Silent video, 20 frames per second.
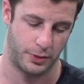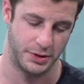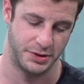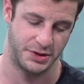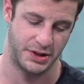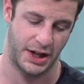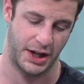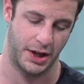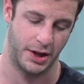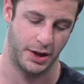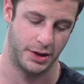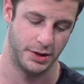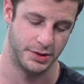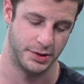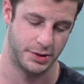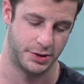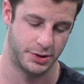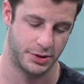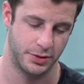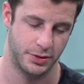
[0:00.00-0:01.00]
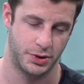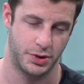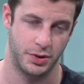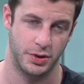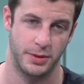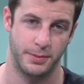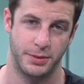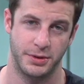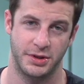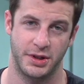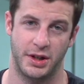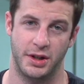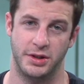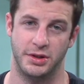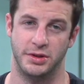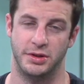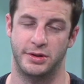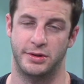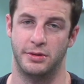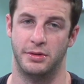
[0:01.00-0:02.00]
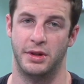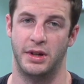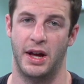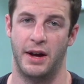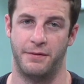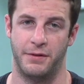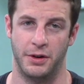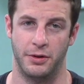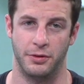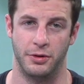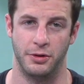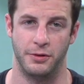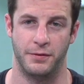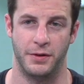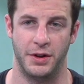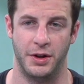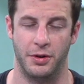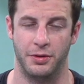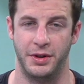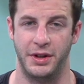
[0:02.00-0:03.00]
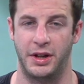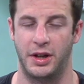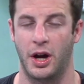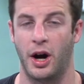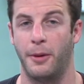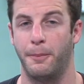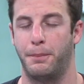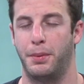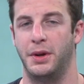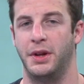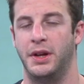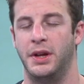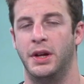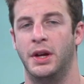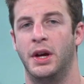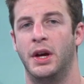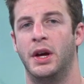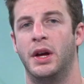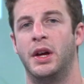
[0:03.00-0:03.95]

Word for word: more second because his true shooting percentage is through the effing roof. And the only company